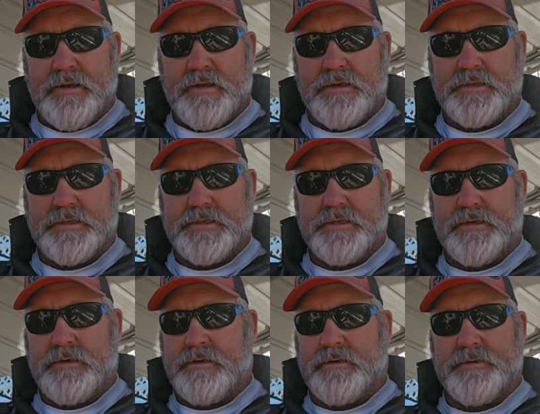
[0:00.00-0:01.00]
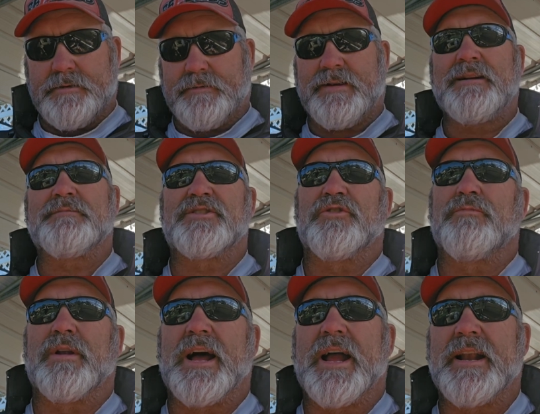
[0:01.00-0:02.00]
I'm so
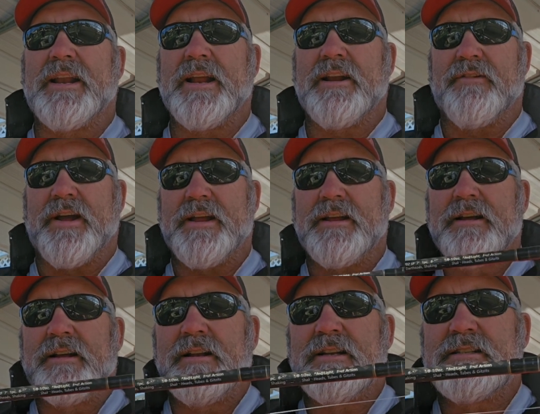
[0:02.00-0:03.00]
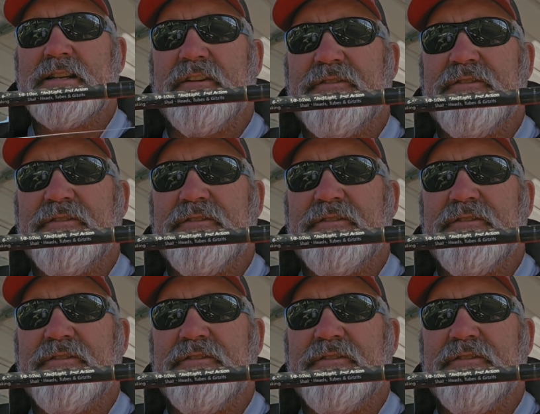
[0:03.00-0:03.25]
blind. Anyway, let's see